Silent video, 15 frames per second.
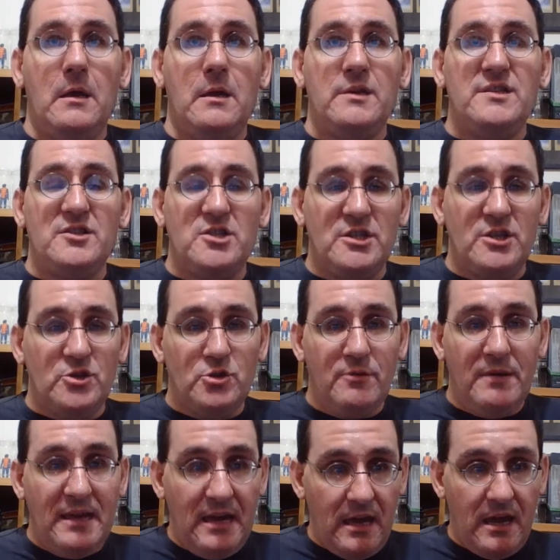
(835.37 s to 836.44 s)
such an
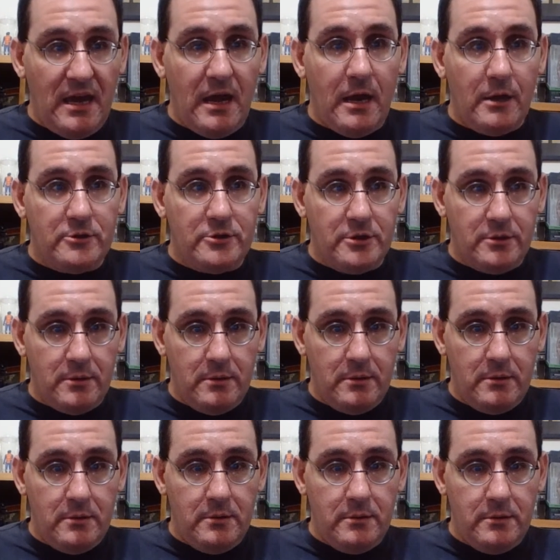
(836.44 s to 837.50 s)
intriguing character
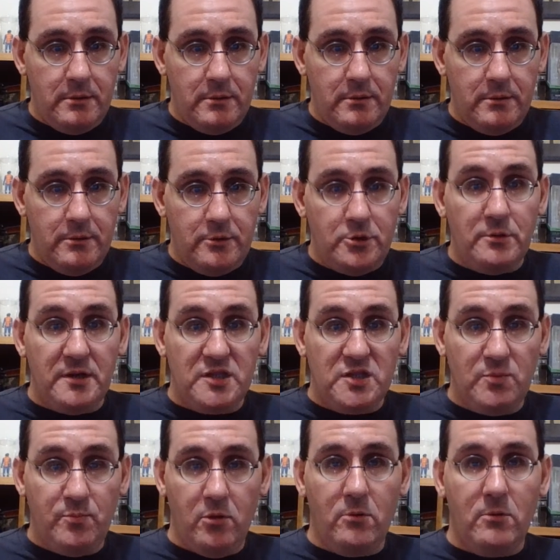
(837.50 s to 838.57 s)
to
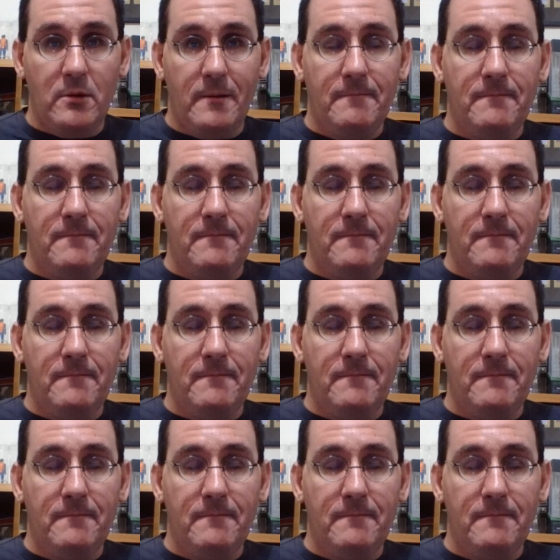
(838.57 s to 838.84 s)
explore.